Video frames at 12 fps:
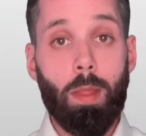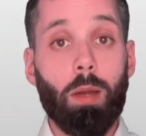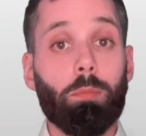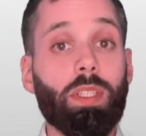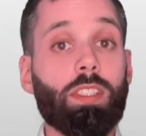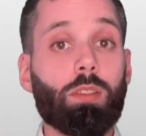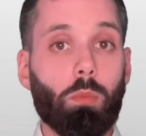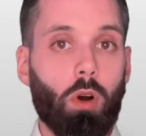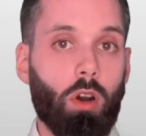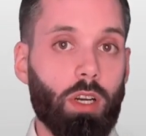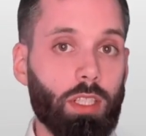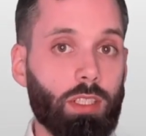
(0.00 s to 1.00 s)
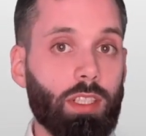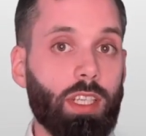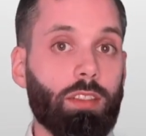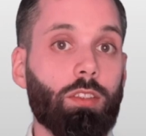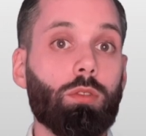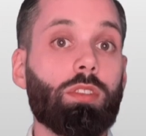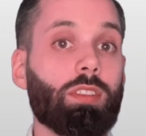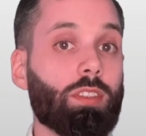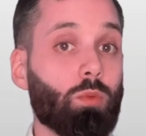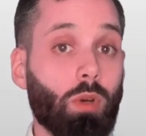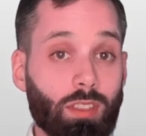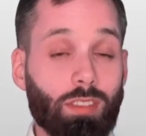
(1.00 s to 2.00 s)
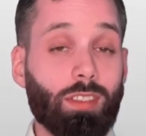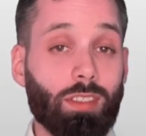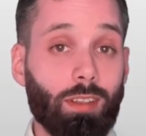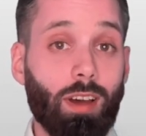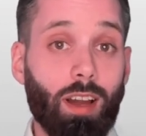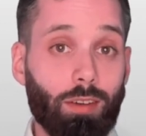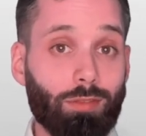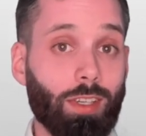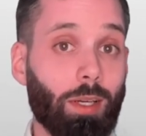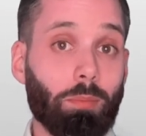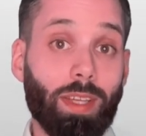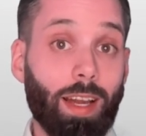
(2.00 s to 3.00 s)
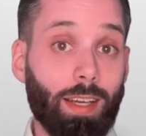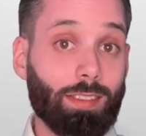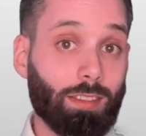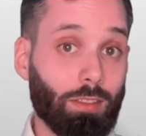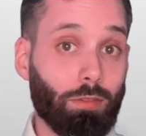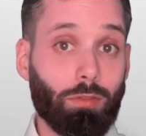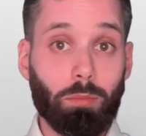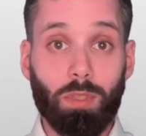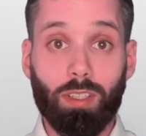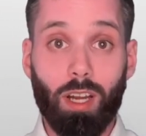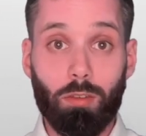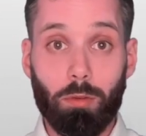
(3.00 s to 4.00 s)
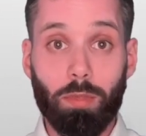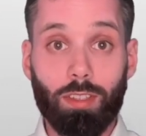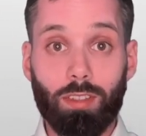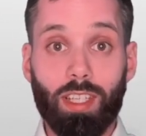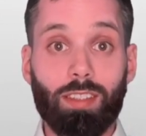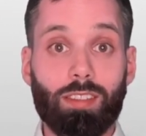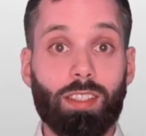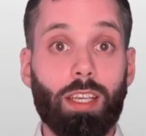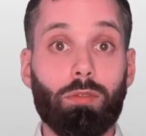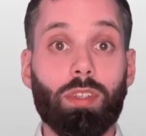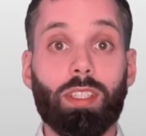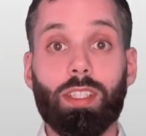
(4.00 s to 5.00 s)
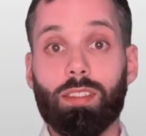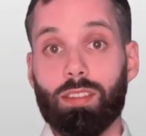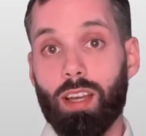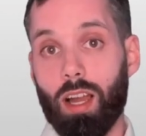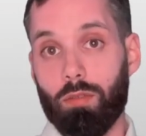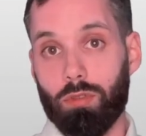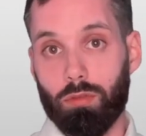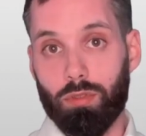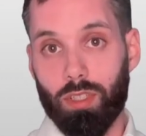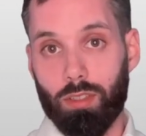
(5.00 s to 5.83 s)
be smart and use this once-in-a-lifetime tax gift from the government and save at least half of it.